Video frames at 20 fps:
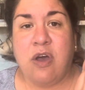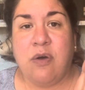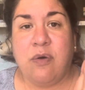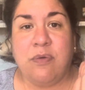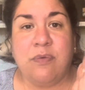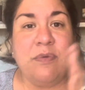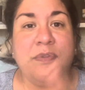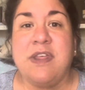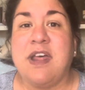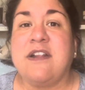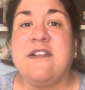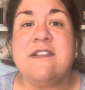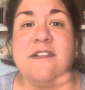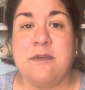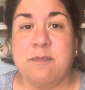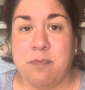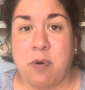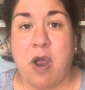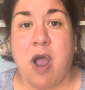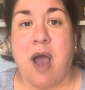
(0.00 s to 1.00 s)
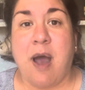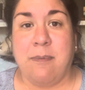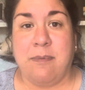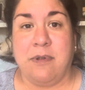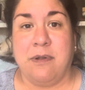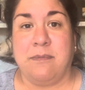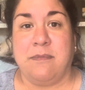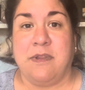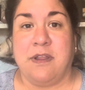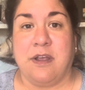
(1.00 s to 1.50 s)
Well, that's the
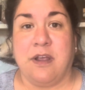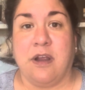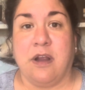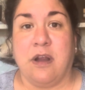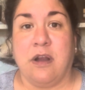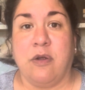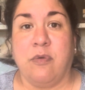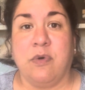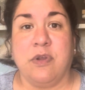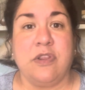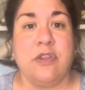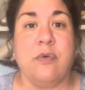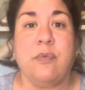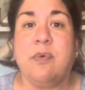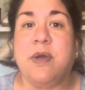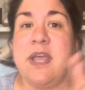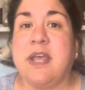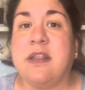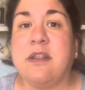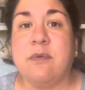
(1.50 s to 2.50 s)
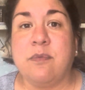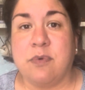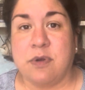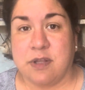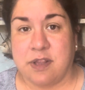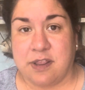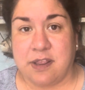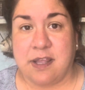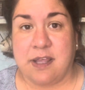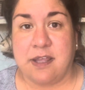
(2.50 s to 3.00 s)
problem there with the way that we're
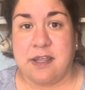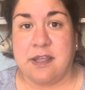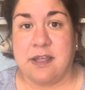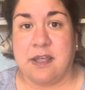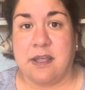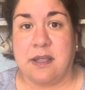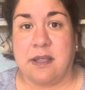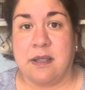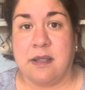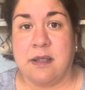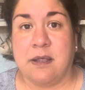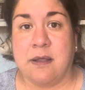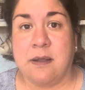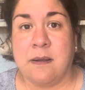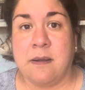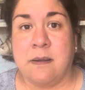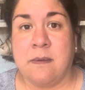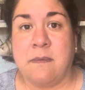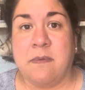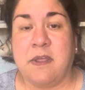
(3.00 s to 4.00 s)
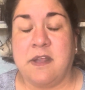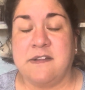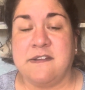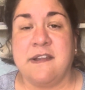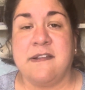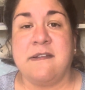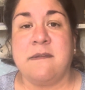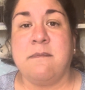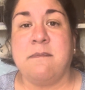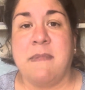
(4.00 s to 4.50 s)
thinking. It
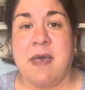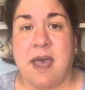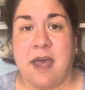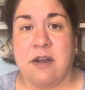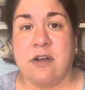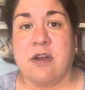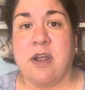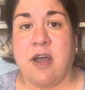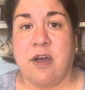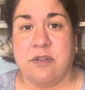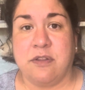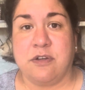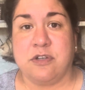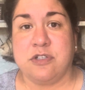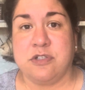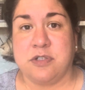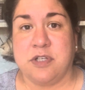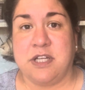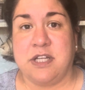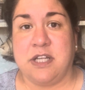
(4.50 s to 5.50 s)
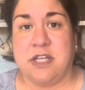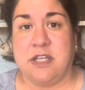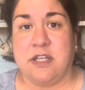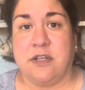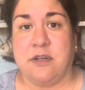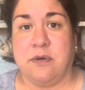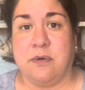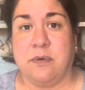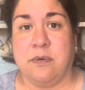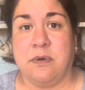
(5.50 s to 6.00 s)
doesn't matter how they're treating
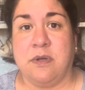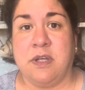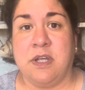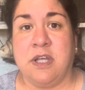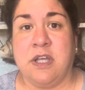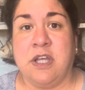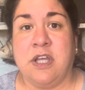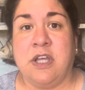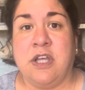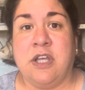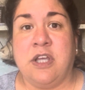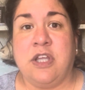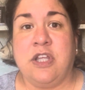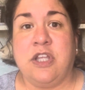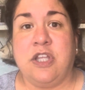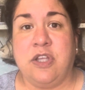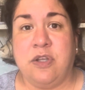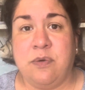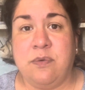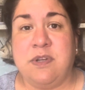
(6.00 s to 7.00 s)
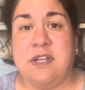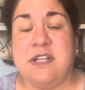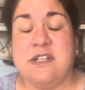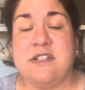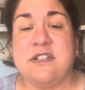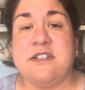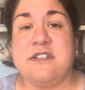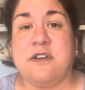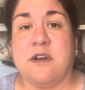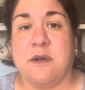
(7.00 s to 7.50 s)
you. You need to
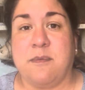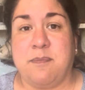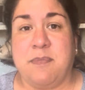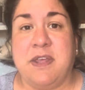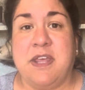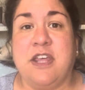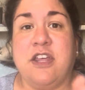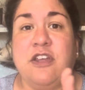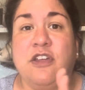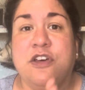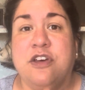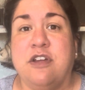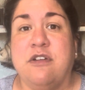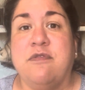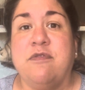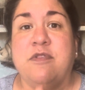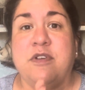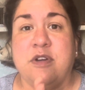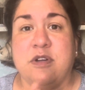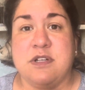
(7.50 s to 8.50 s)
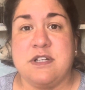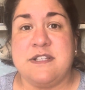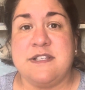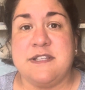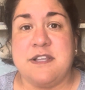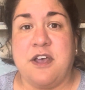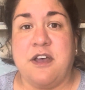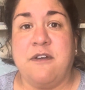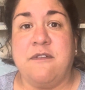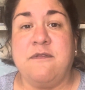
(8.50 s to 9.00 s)
start being good for
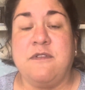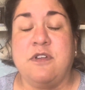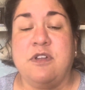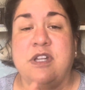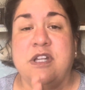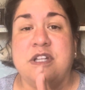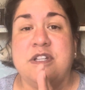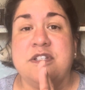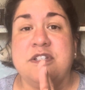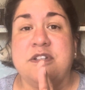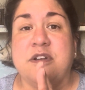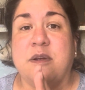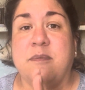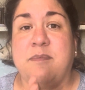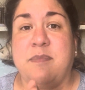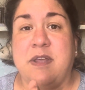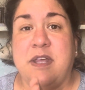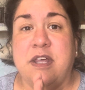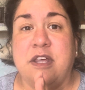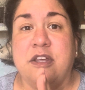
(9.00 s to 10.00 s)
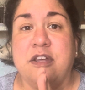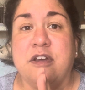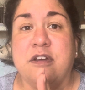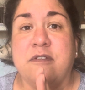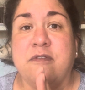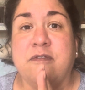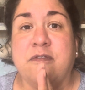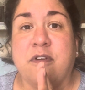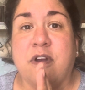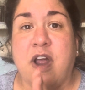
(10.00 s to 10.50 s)
yourself. You need to start being good
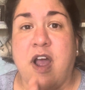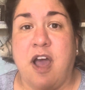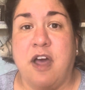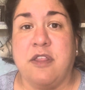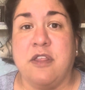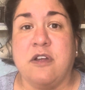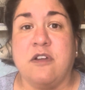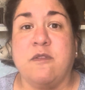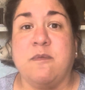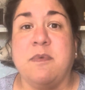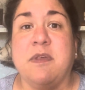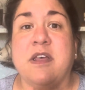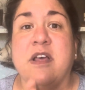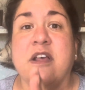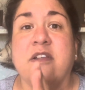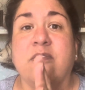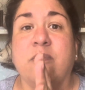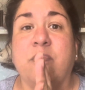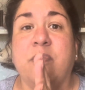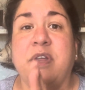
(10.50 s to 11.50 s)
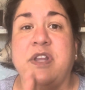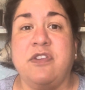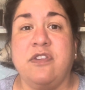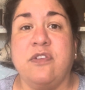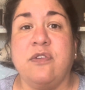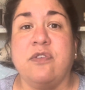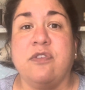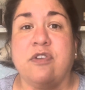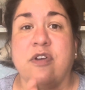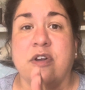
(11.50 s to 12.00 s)
for others, because once
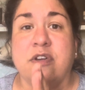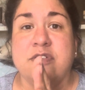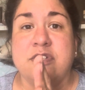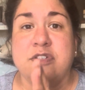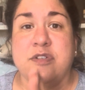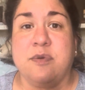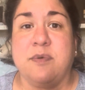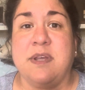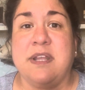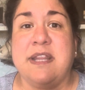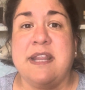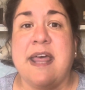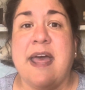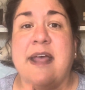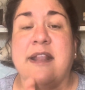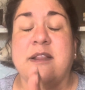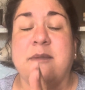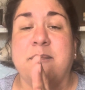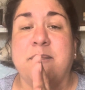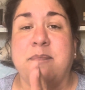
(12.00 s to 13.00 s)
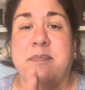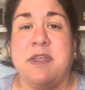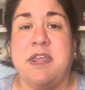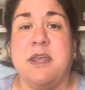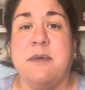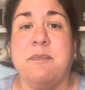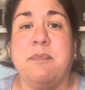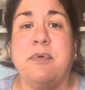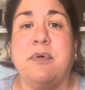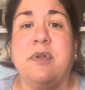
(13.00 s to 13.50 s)
you start doing that, the
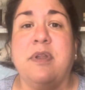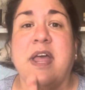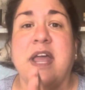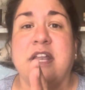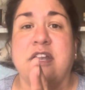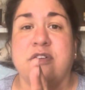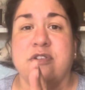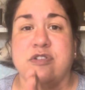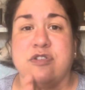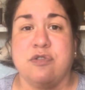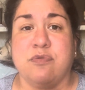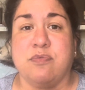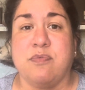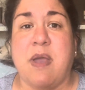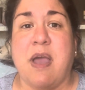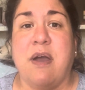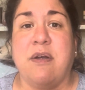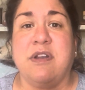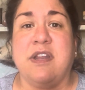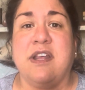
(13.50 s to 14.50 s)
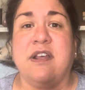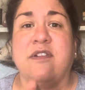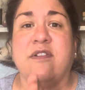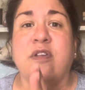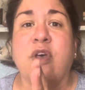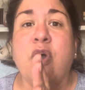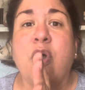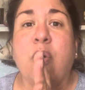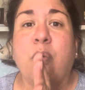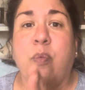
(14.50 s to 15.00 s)
people and your surroundings
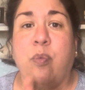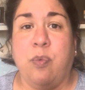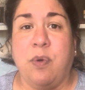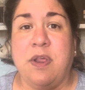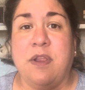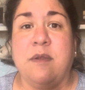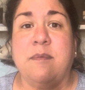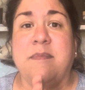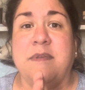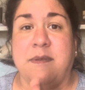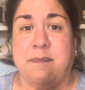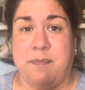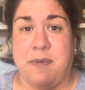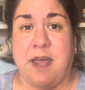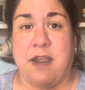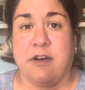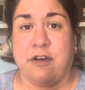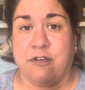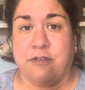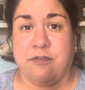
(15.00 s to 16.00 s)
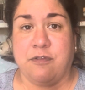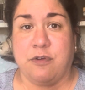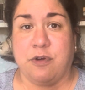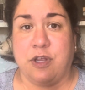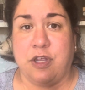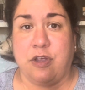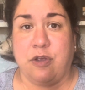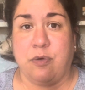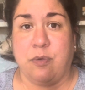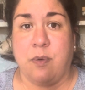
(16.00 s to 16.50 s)
will be better for
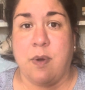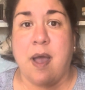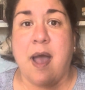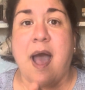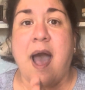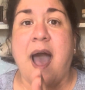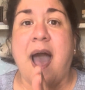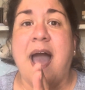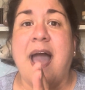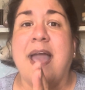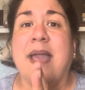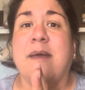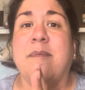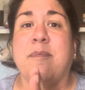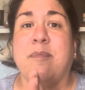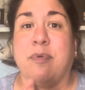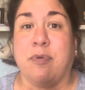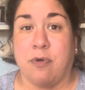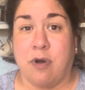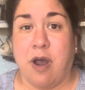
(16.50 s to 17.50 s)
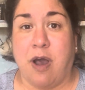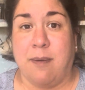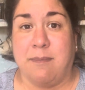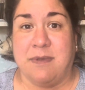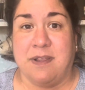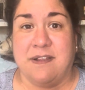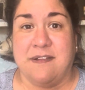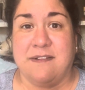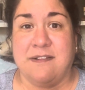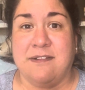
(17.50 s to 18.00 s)
you. I
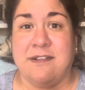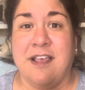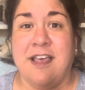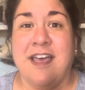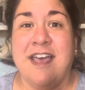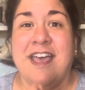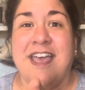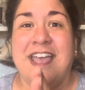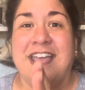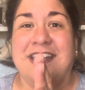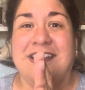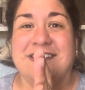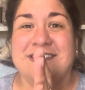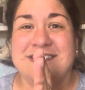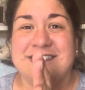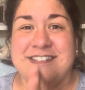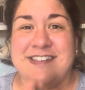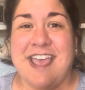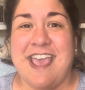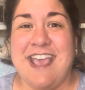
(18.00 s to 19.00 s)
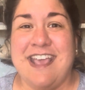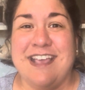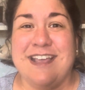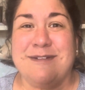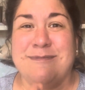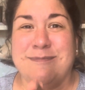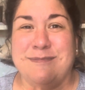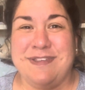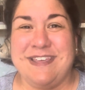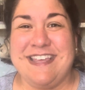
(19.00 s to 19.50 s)
promise. It has
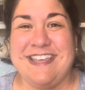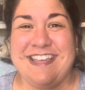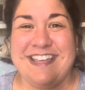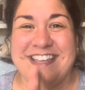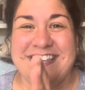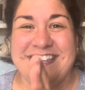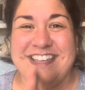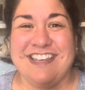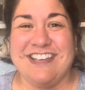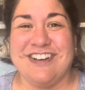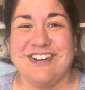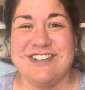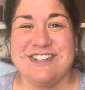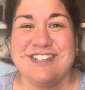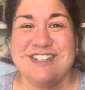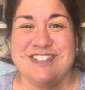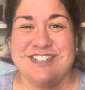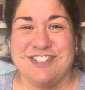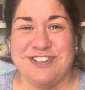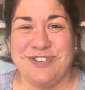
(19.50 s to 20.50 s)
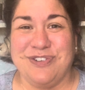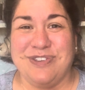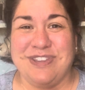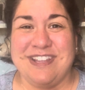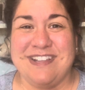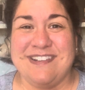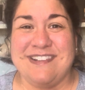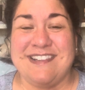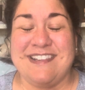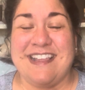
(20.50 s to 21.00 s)
taken me a year to do
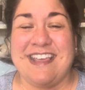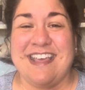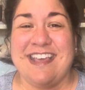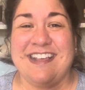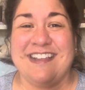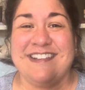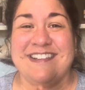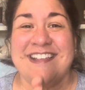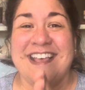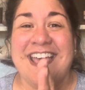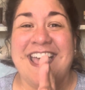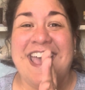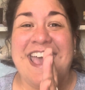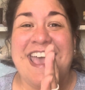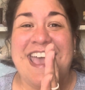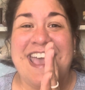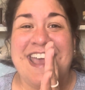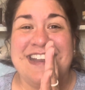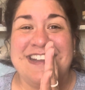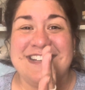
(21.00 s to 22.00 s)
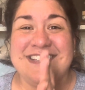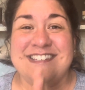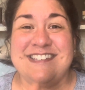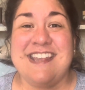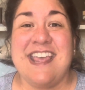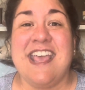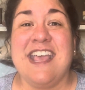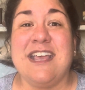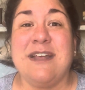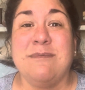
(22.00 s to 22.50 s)
these things, and it's
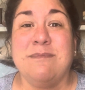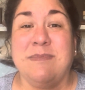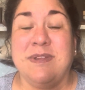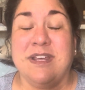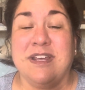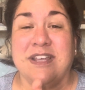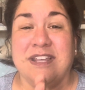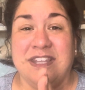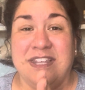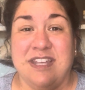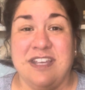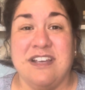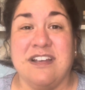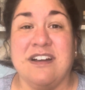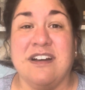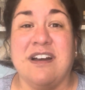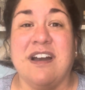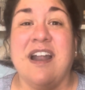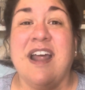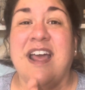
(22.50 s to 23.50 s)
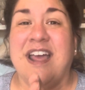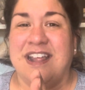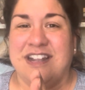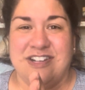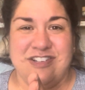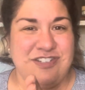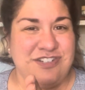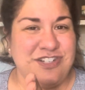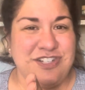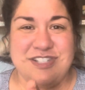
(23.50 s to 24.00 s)
taken me a year,
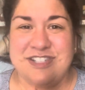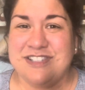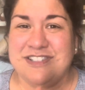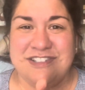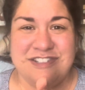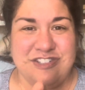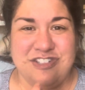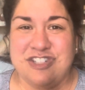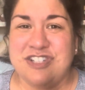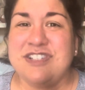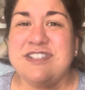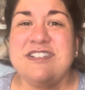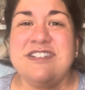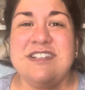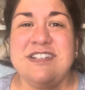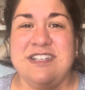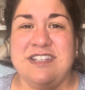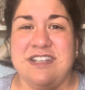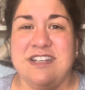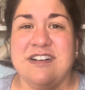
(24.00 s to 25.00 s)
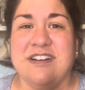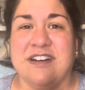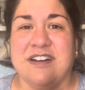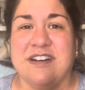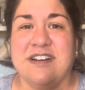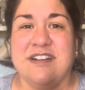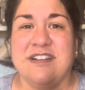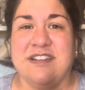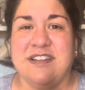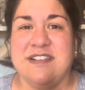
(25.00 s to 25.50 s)
just a year.
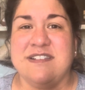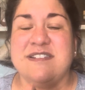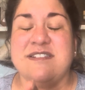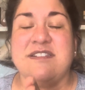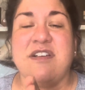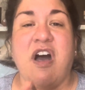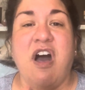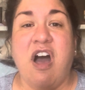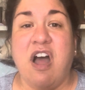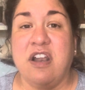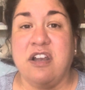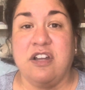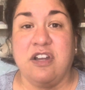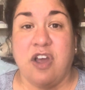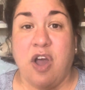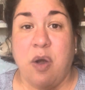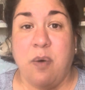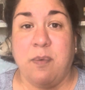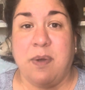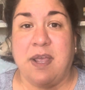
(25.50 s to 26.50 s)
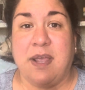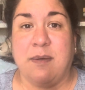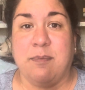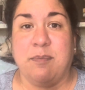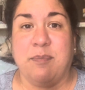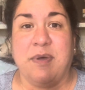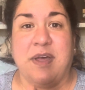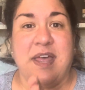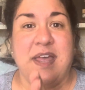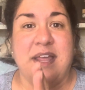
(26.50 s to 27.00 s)
This is ongoing,
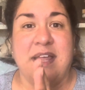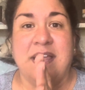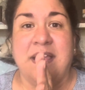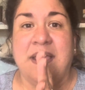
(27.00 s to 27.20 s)
but